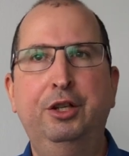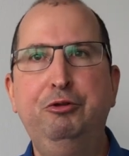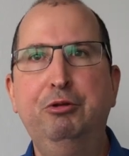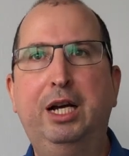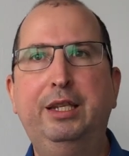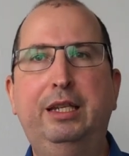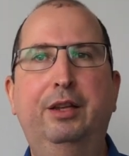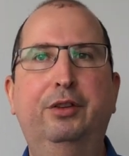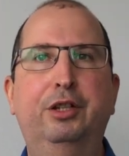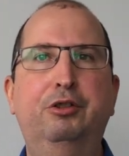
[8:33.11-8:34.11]
new
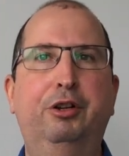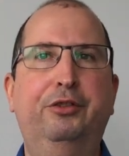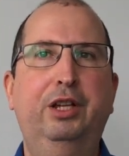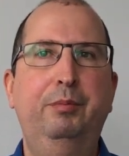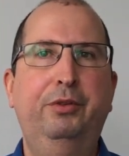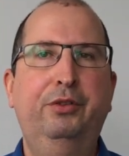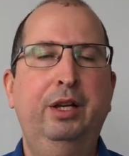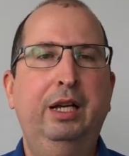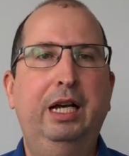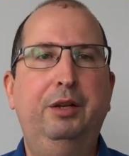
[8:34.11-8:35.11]
ideas and
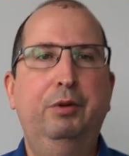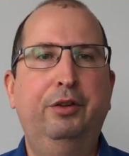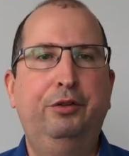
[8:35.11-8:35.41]
concepts, and with